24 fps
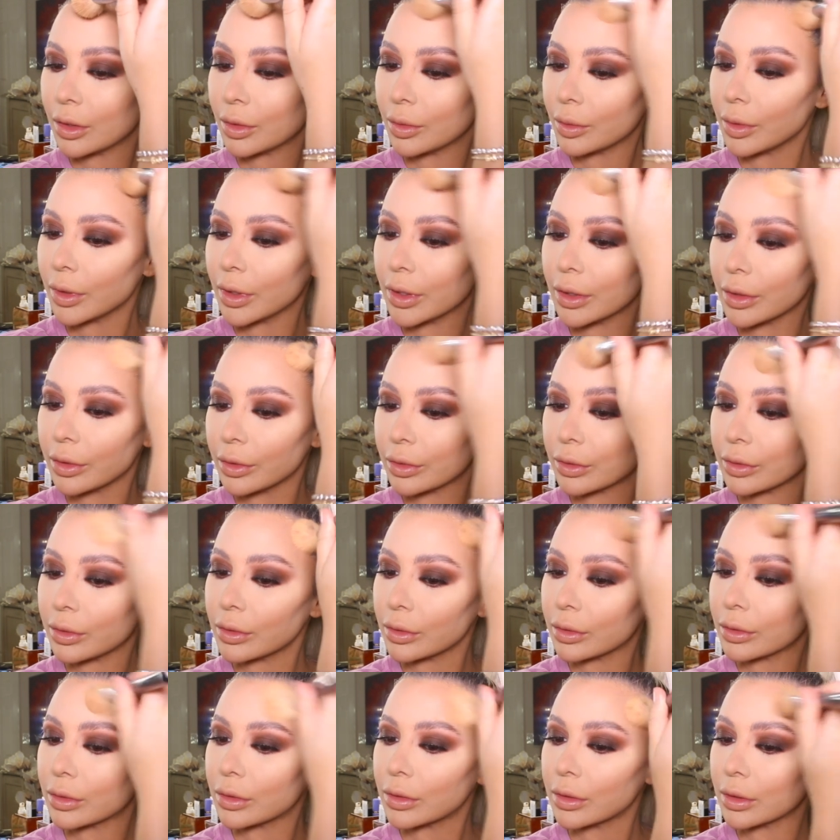with
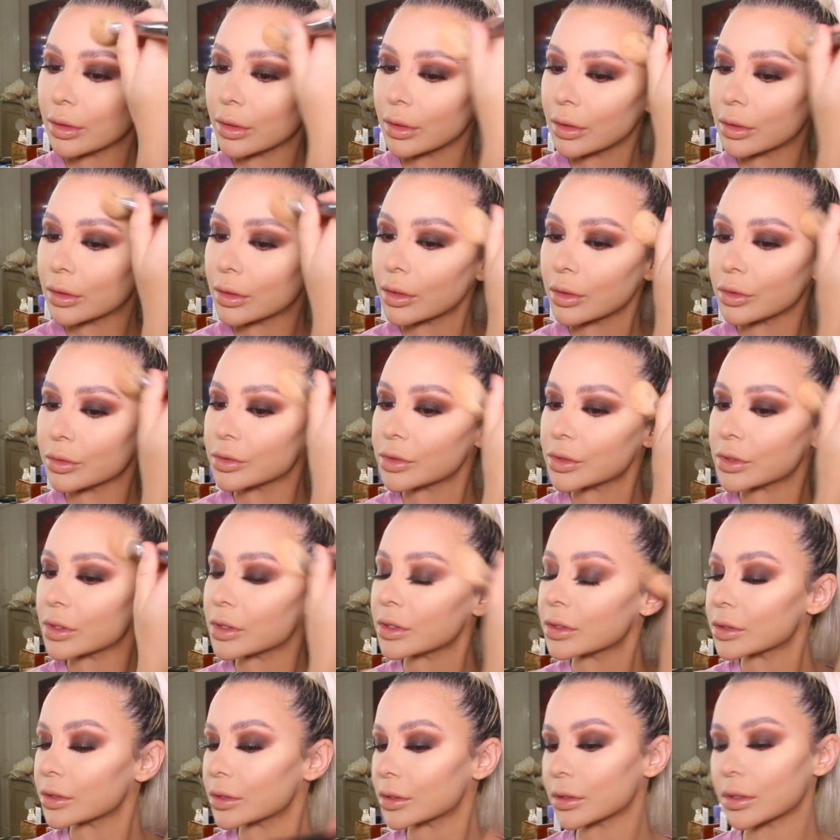the
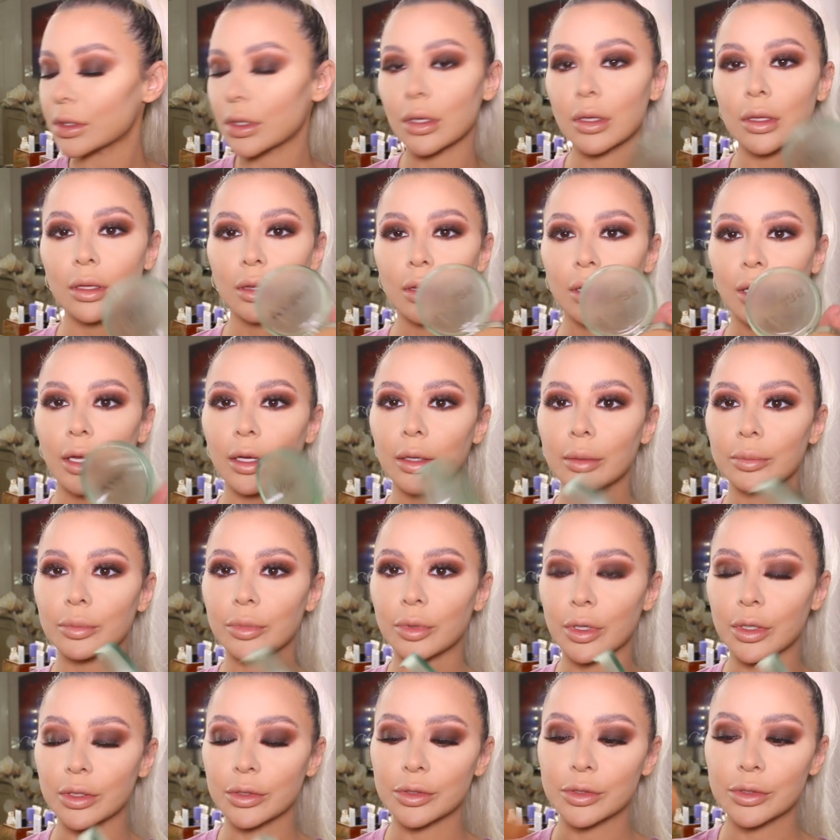Kosas light
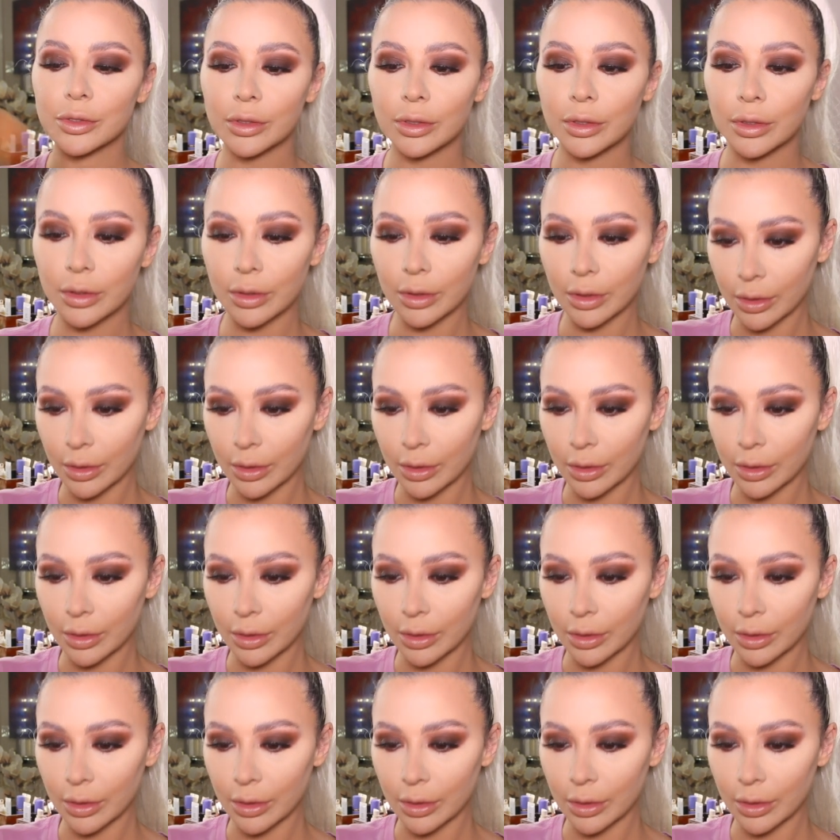bronzer,